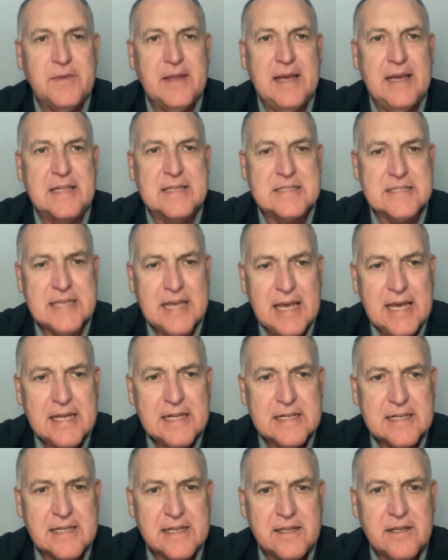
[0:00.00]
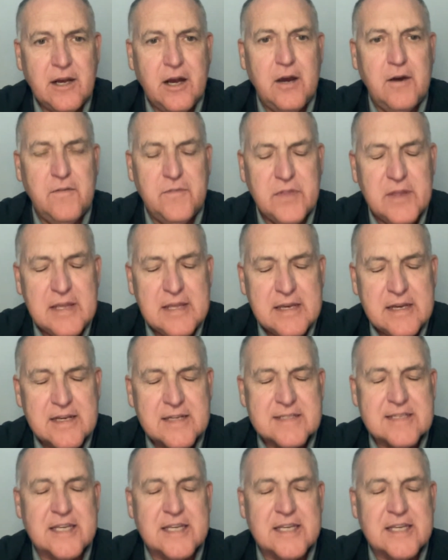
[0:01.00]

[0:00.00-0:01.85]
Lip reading: And sadly, over the years,